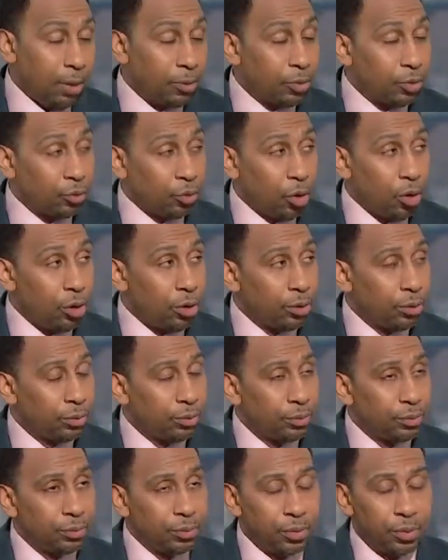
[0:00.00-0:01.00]
I was wrong.
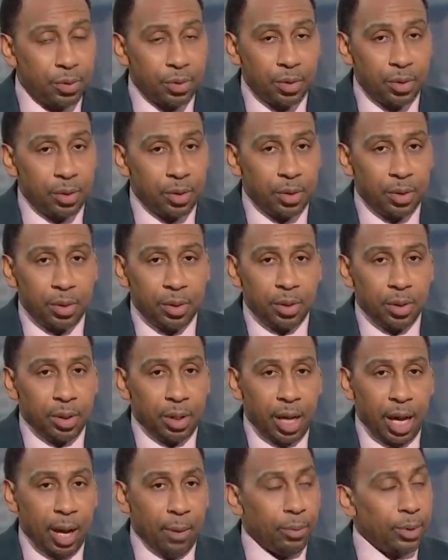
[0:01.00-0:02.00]

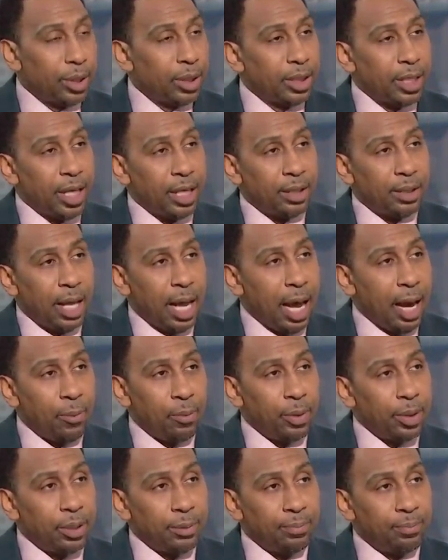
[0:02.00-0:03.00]
I wouldn't
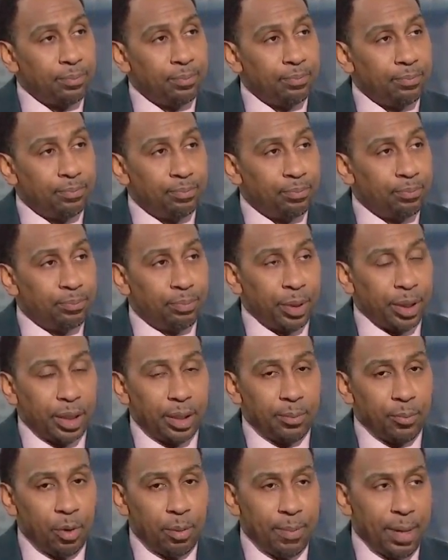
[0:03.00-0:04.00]
bring
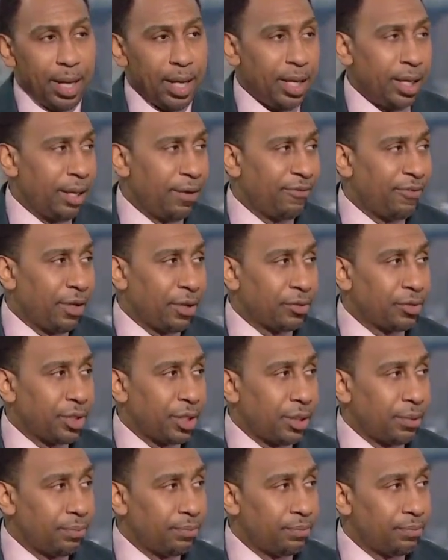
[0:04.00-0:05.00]
him on my NFL team.